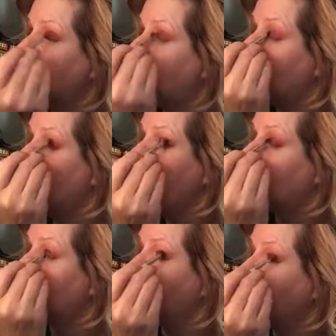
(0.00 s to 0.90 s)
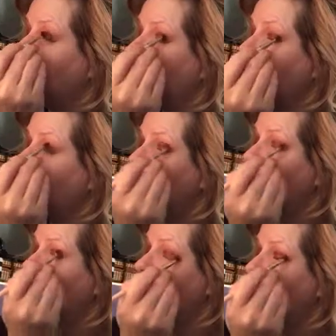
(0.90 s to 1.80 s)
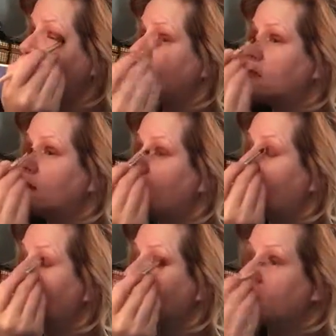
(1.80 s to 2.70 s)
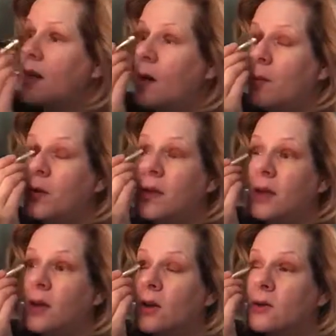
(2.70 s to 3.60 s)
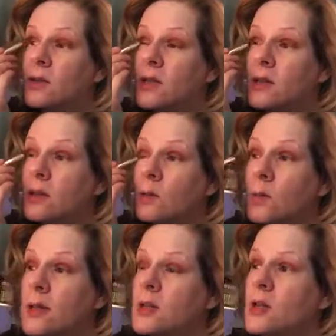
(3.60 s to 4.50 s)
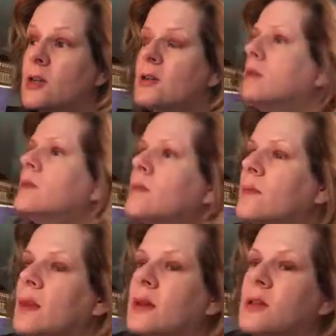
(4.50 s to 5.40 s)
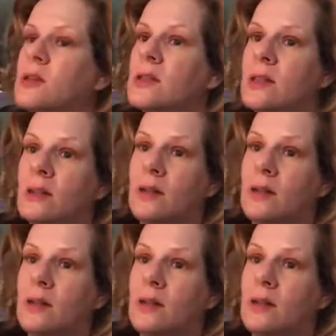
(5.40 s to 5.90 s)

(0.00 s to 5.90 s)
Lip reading: pretty well on me. I noticed the past couple years in the winter, just need to